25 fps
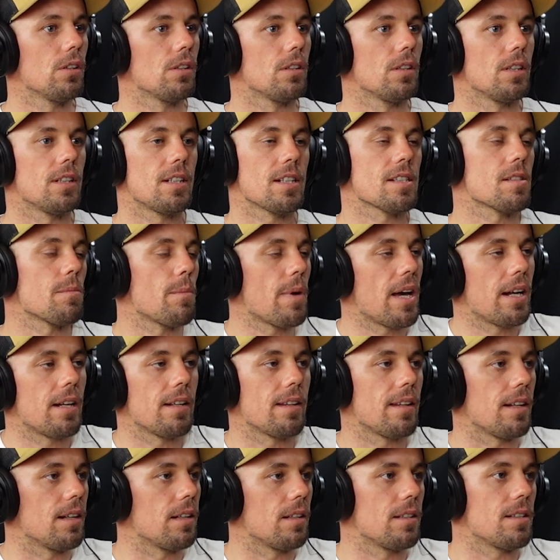know, agree. It doesn't
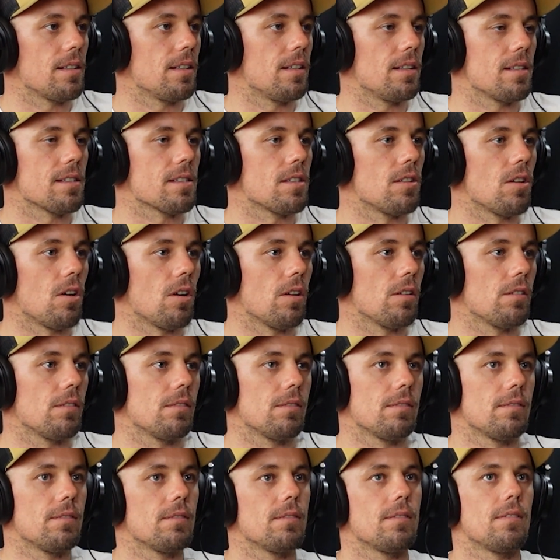matter that it, it's not
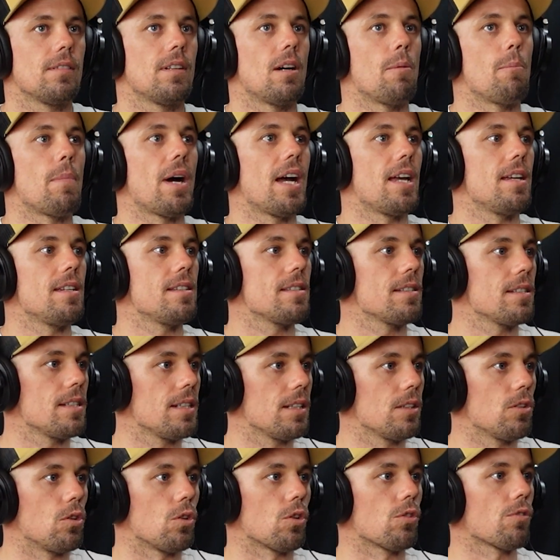
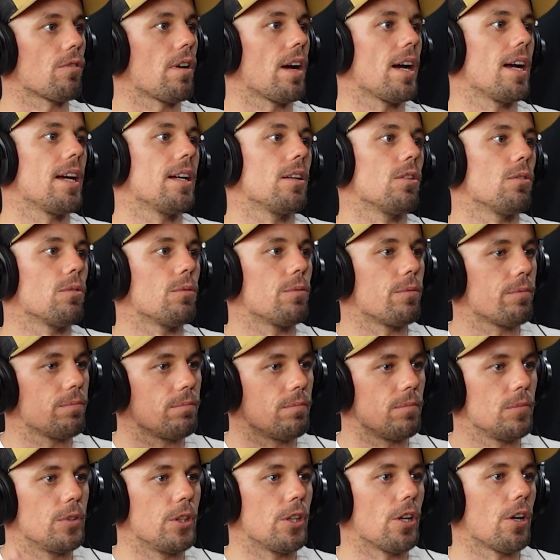amazing or mm. great or,
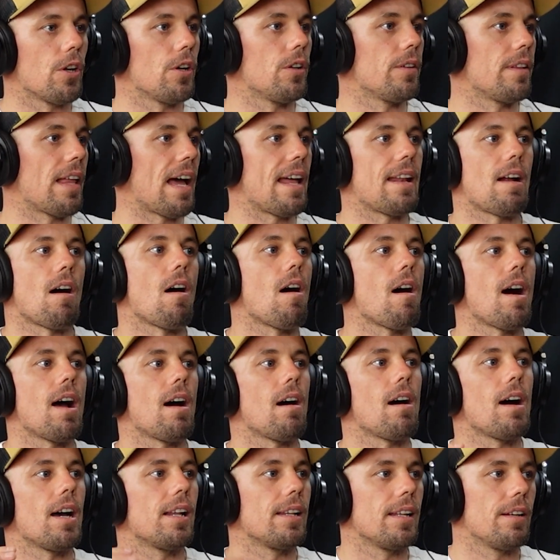you know, that high,
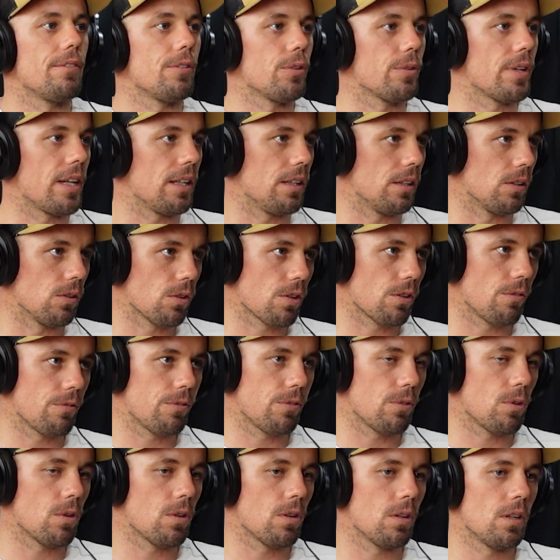high level that you're looking
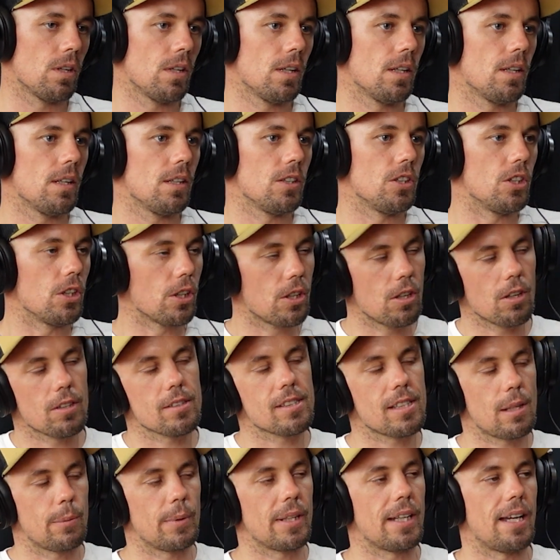for. You
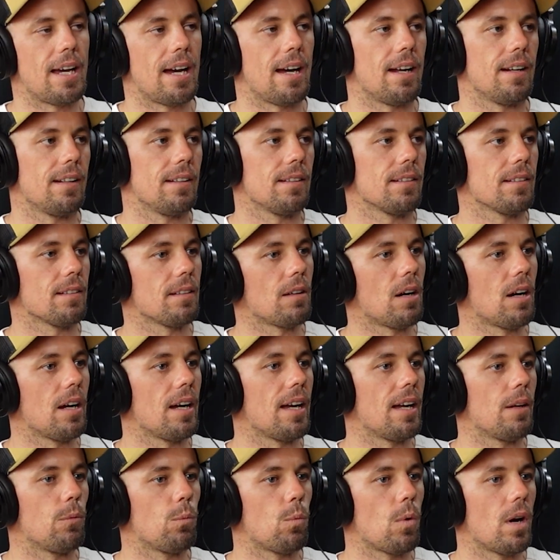got something out. Yeah, I
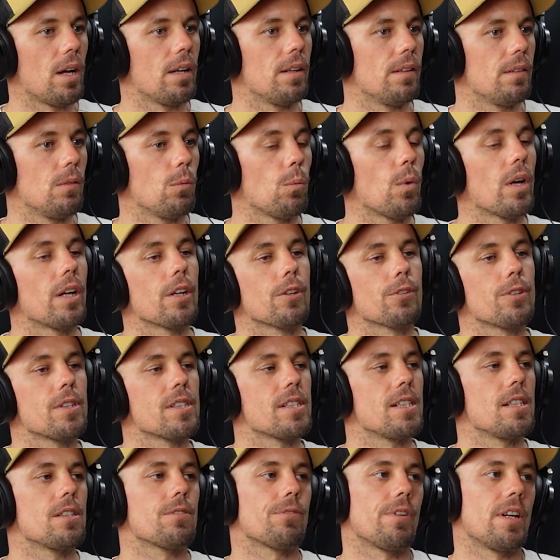had yeah. one one of
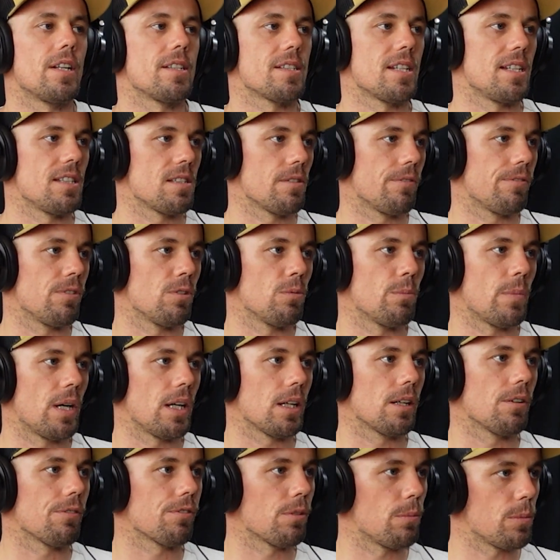Christie's friends, he's a
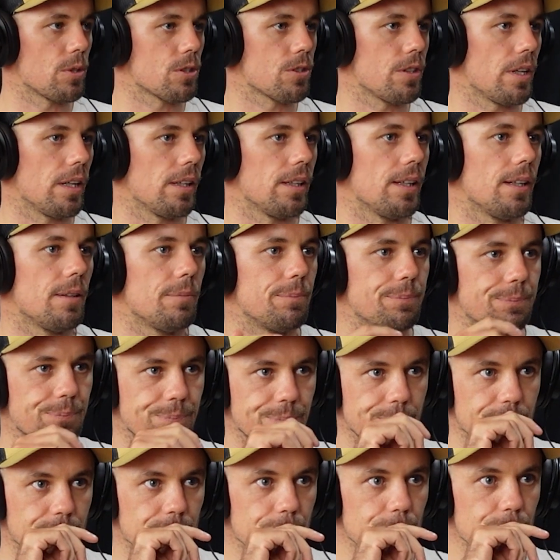filmmaker from Australia
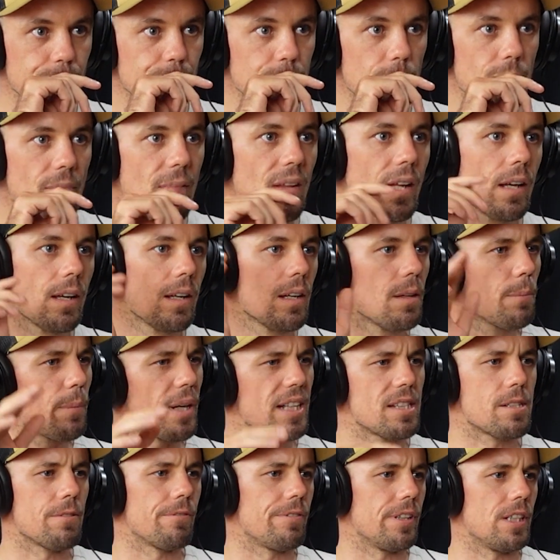
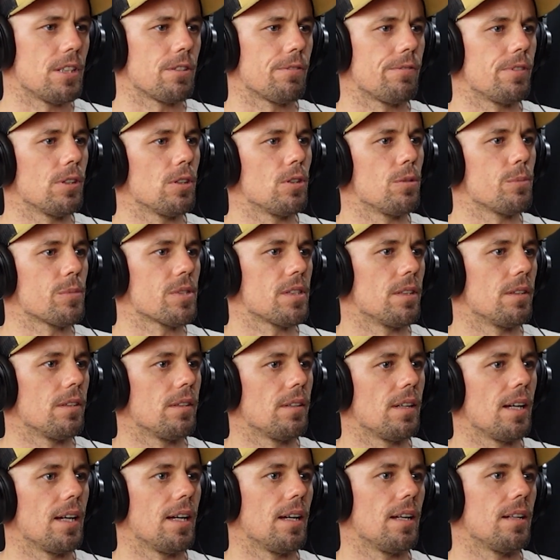made some feature films
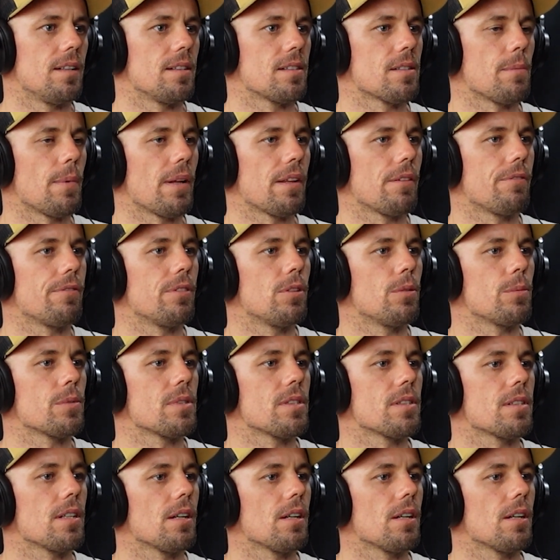and, and some other films and